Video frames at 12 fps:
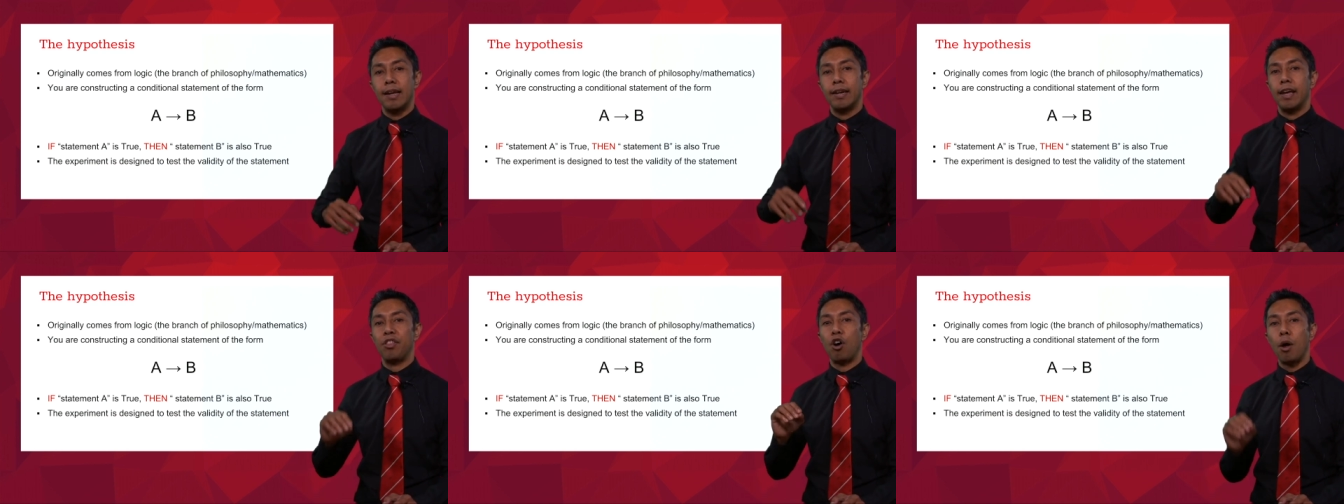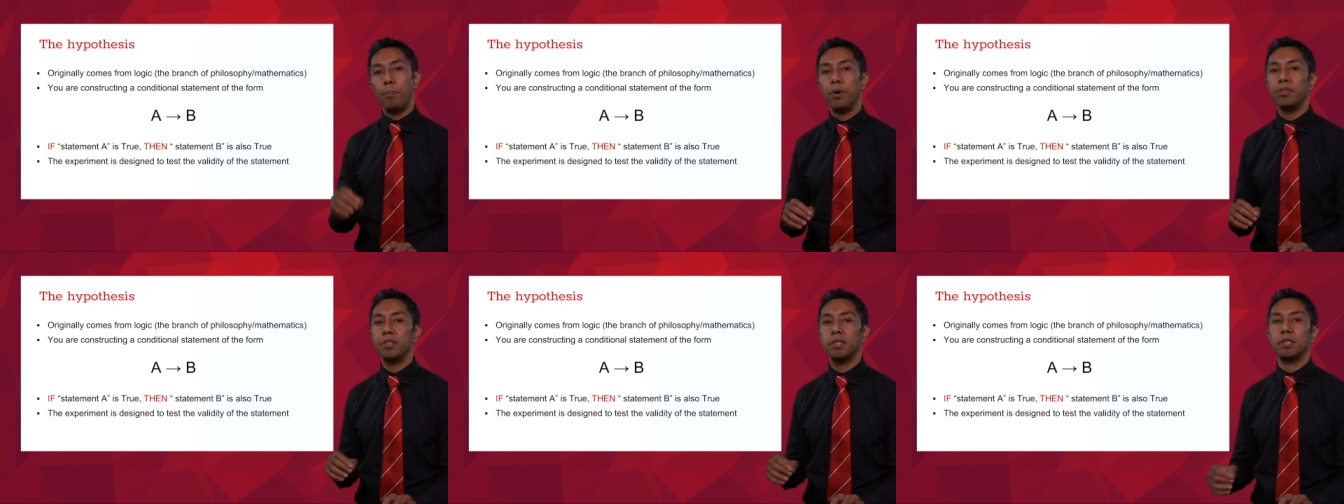Now, the
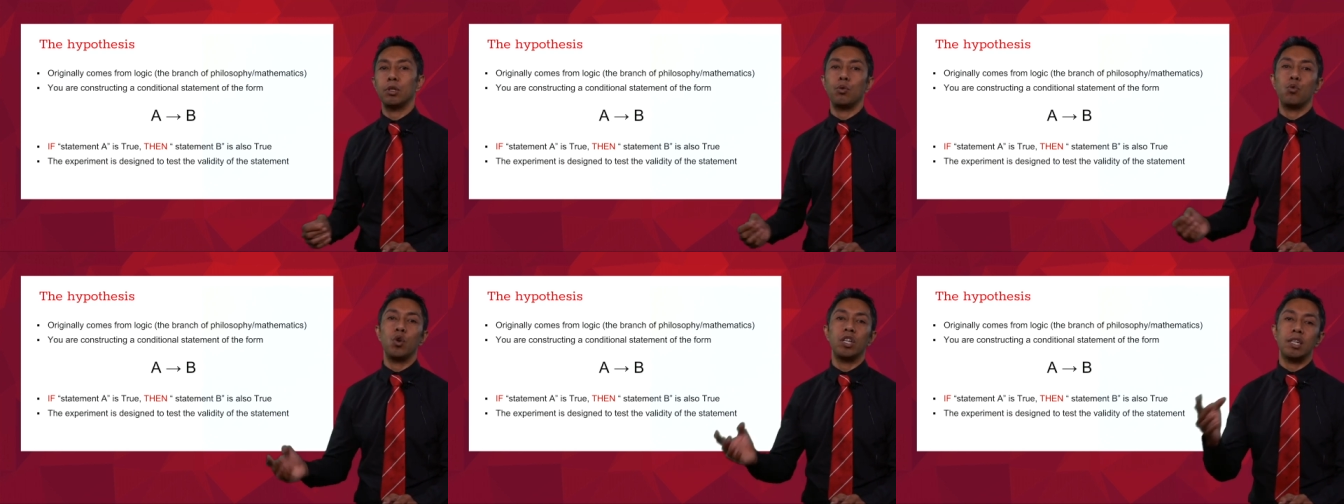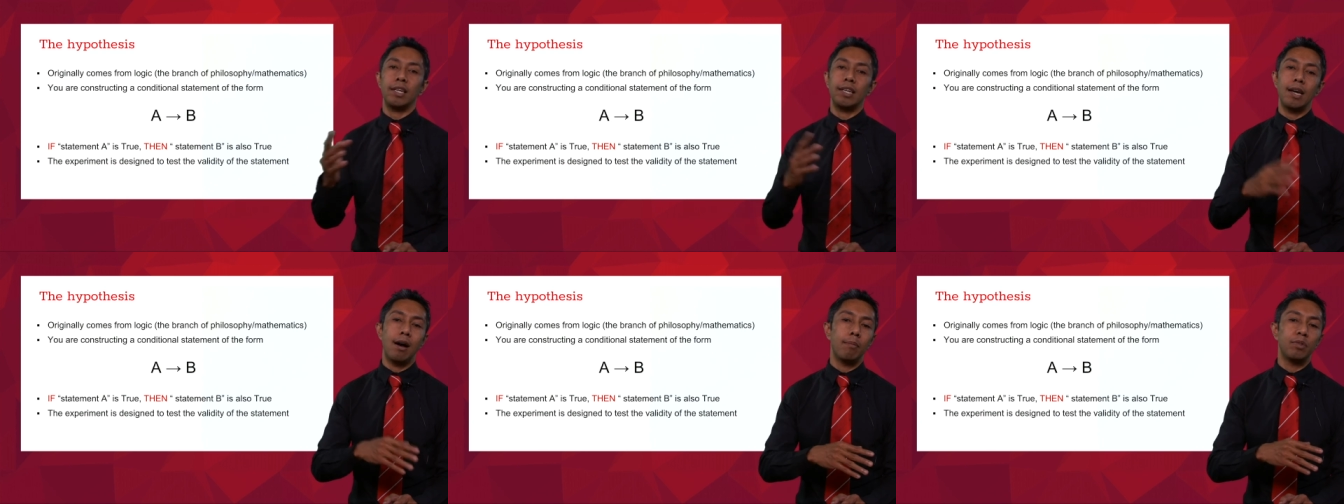hypothesis originally
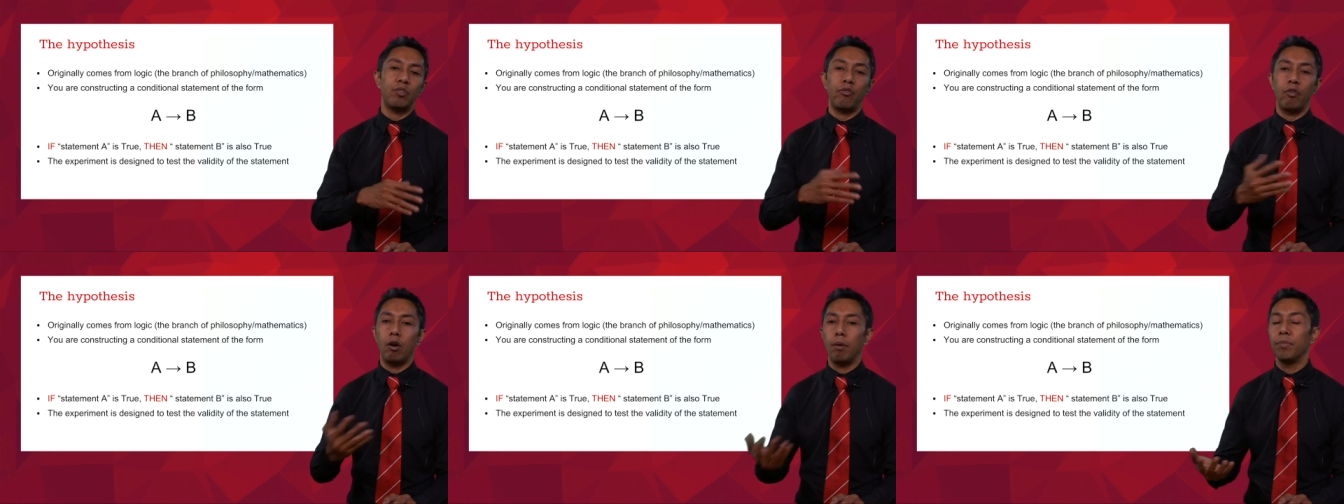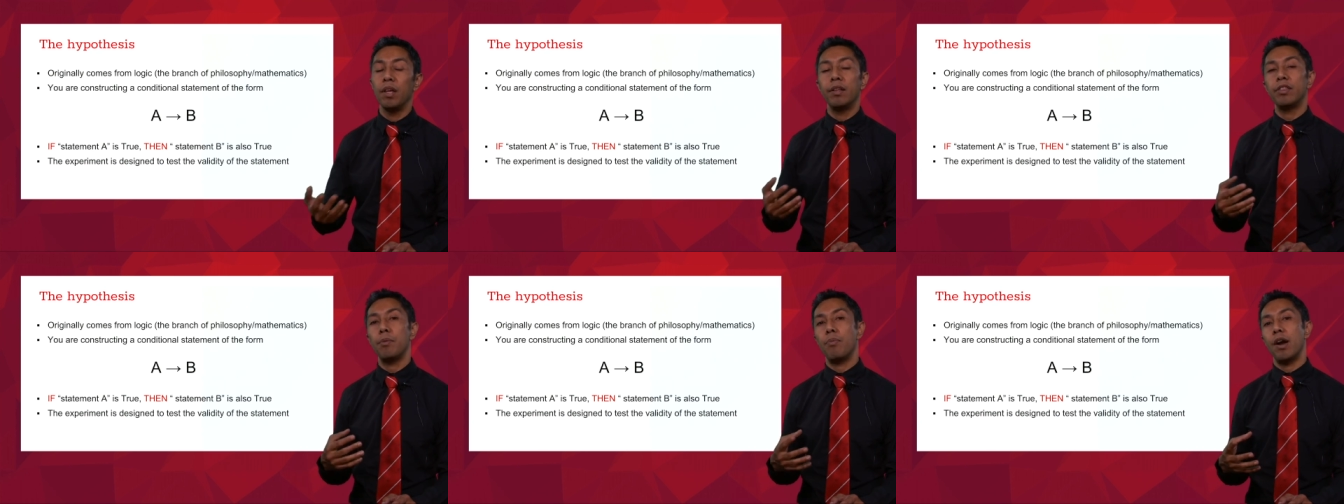comes from
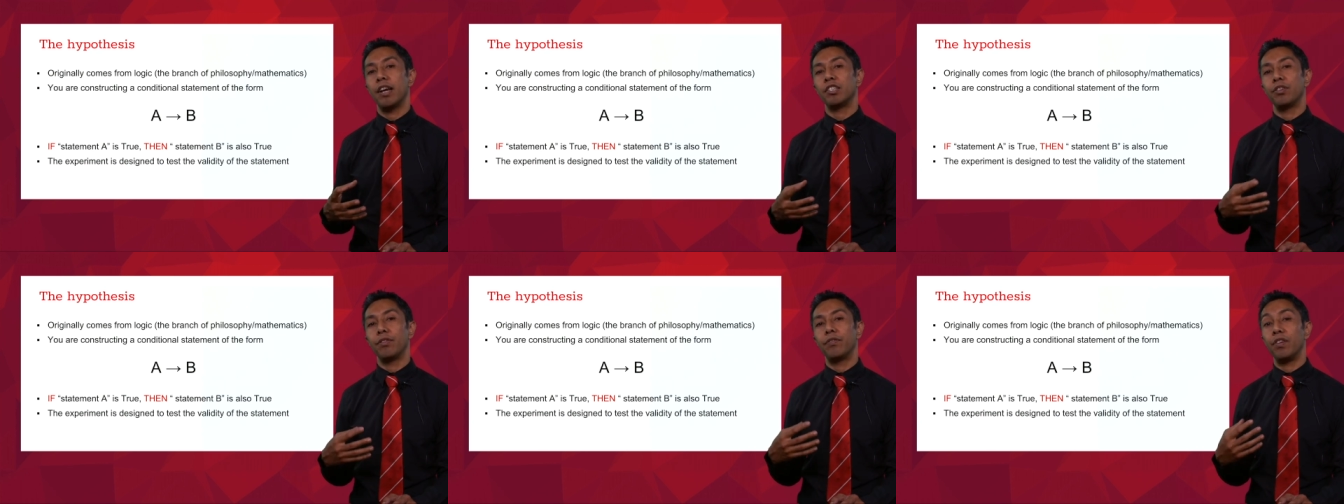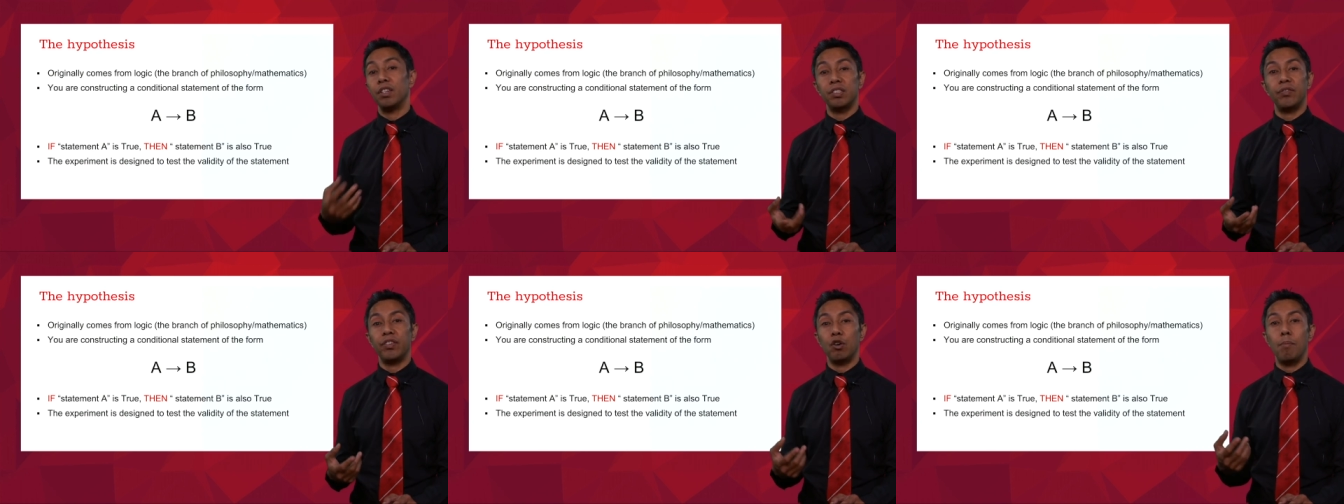the branch of
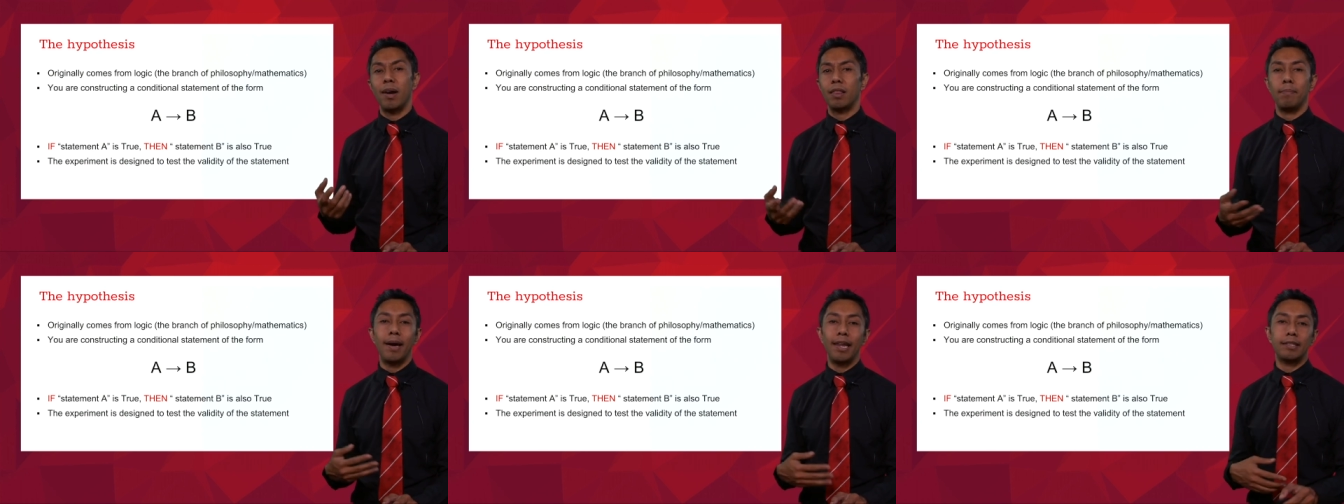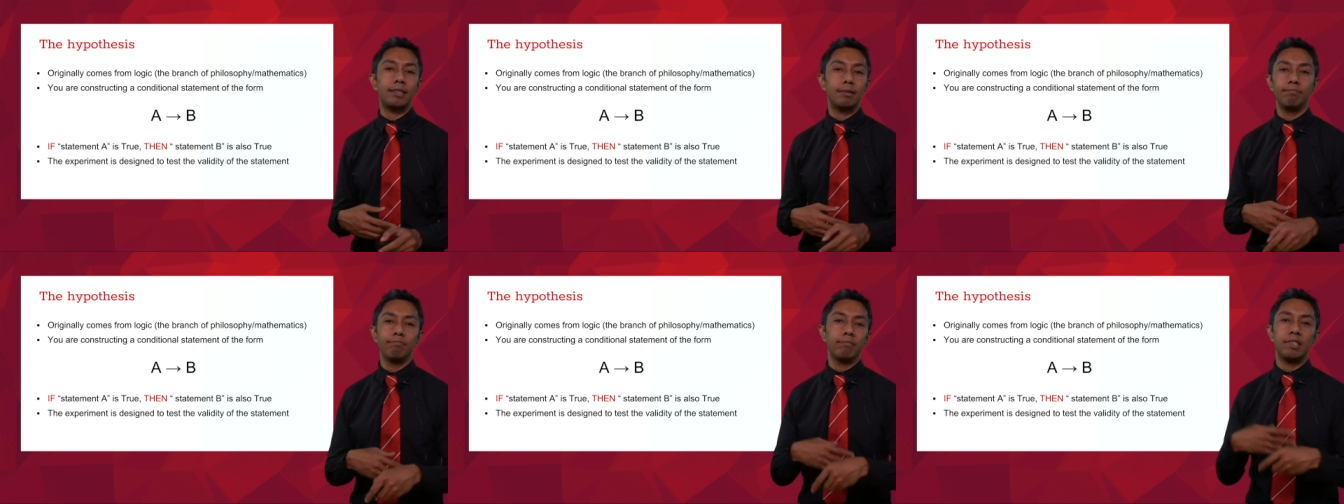philosophy or mathematics.
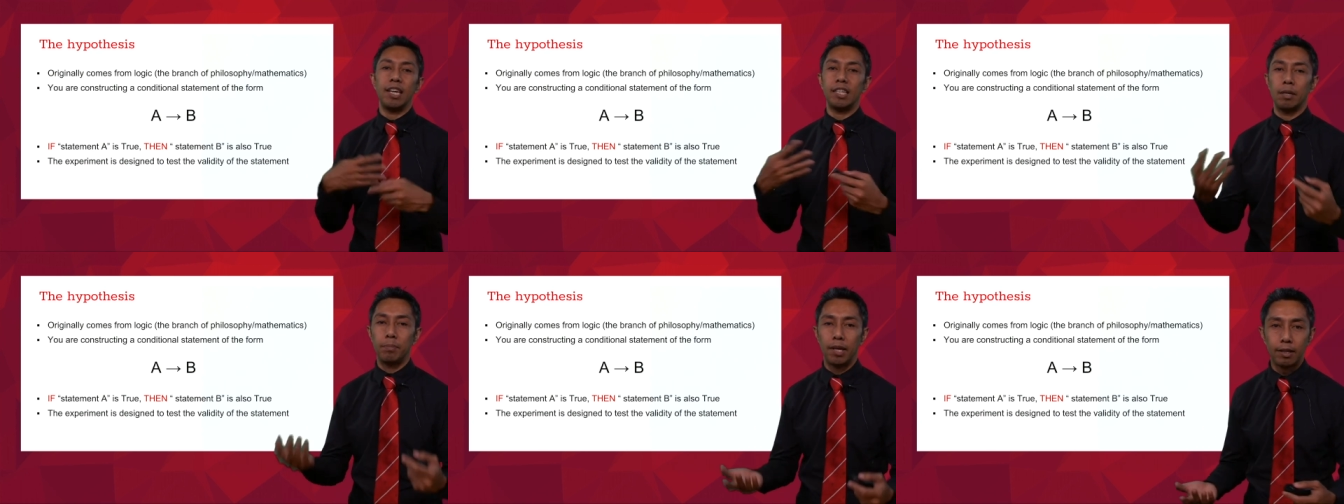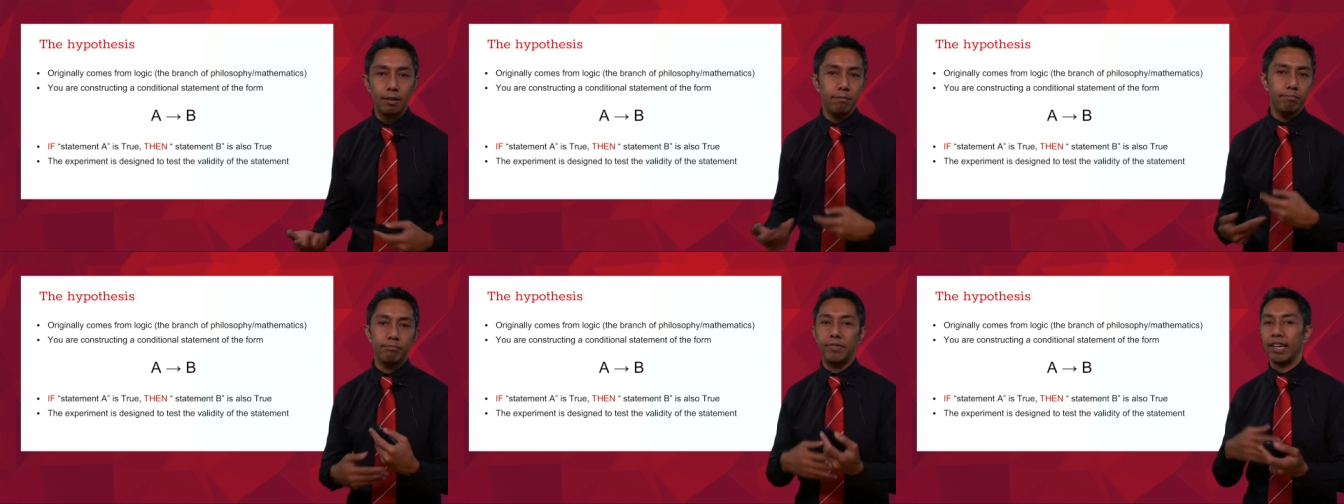Take your pick.
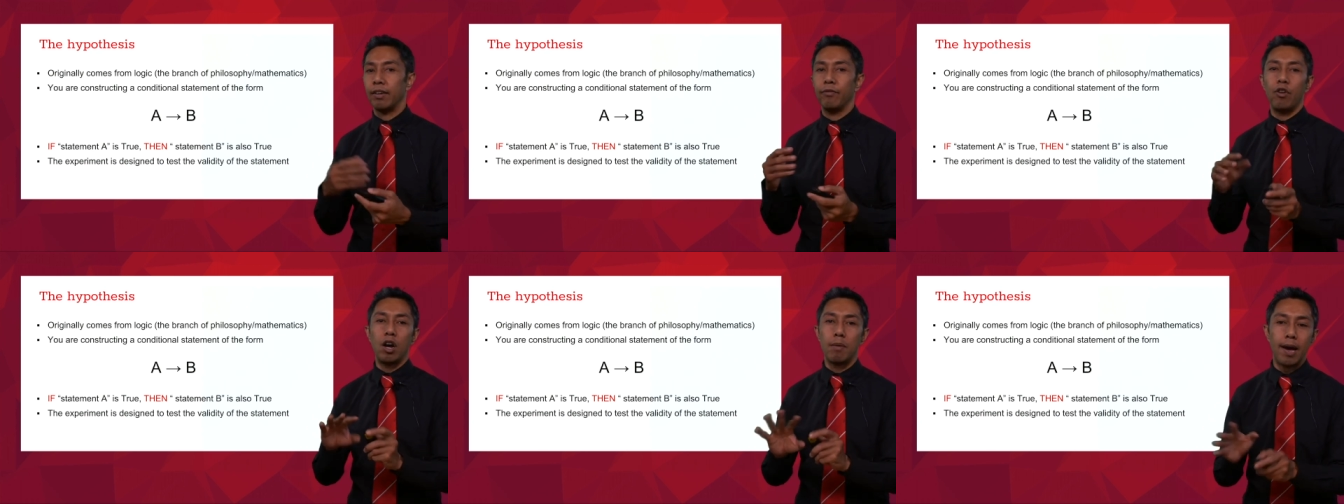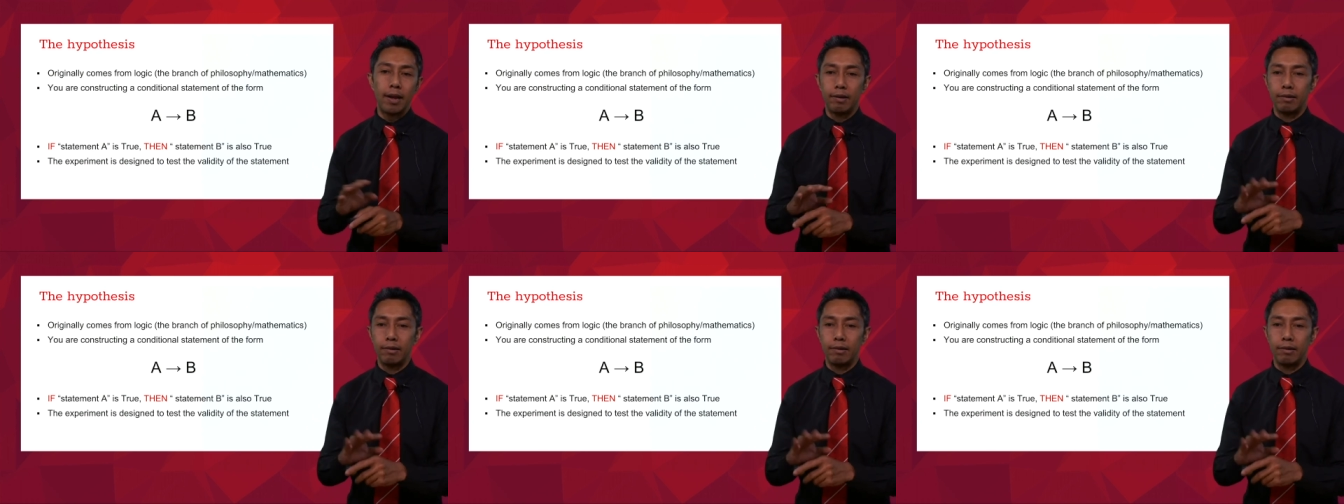They can fight about it.